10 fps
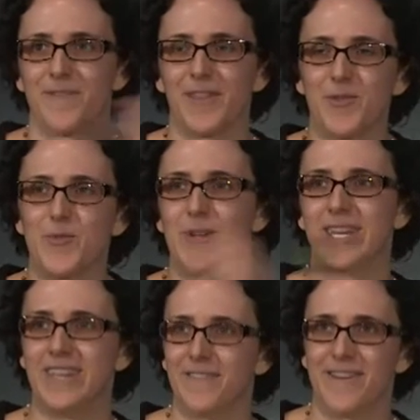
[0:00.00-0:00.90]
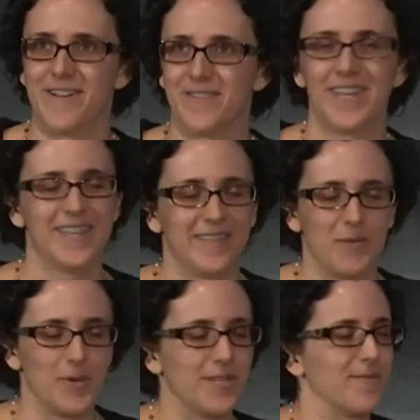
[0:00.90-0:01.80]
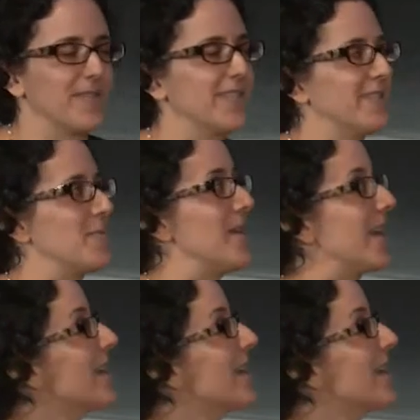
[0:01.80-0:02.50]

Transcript: or not they're pointing in or out? Like what difference does it make?